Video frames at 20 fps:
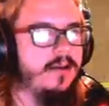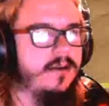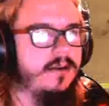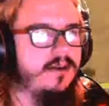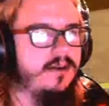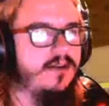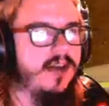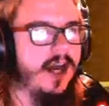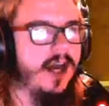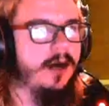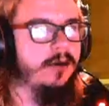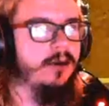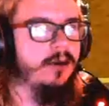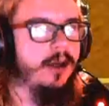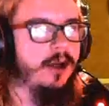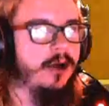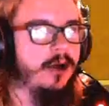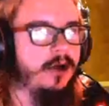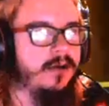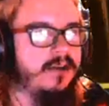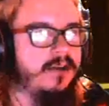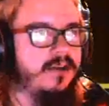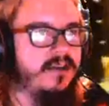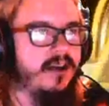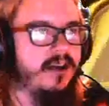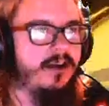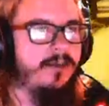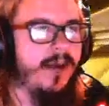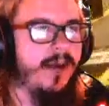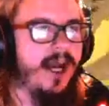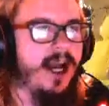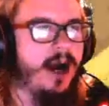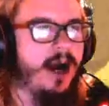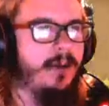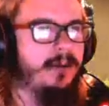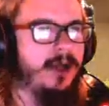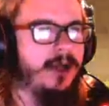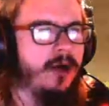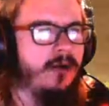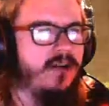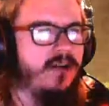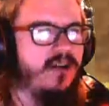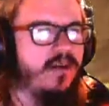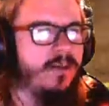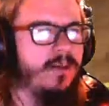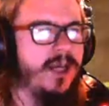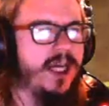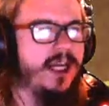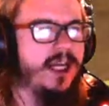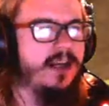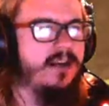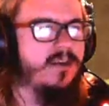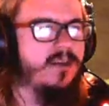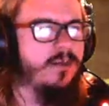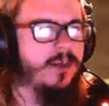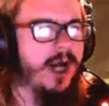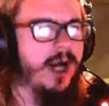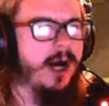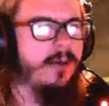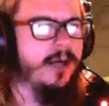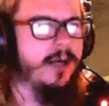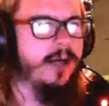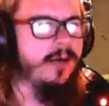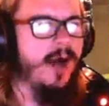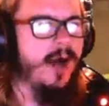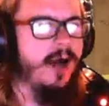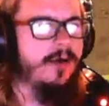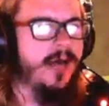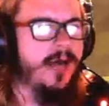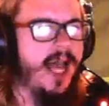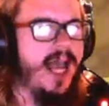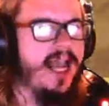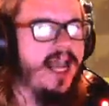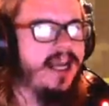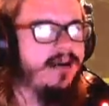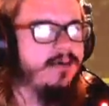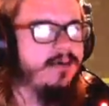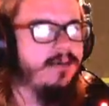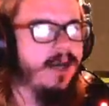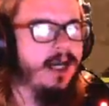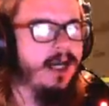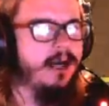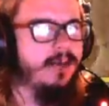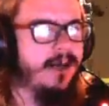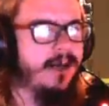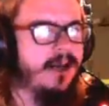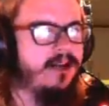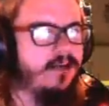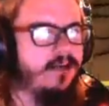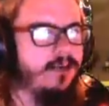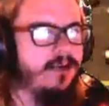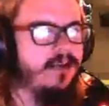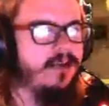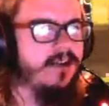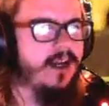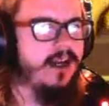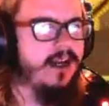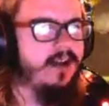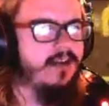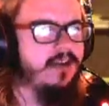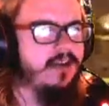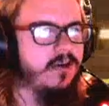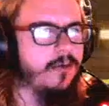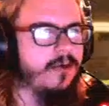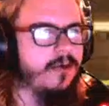downloads, and my upload speed is probably around 8 megabytes per second. So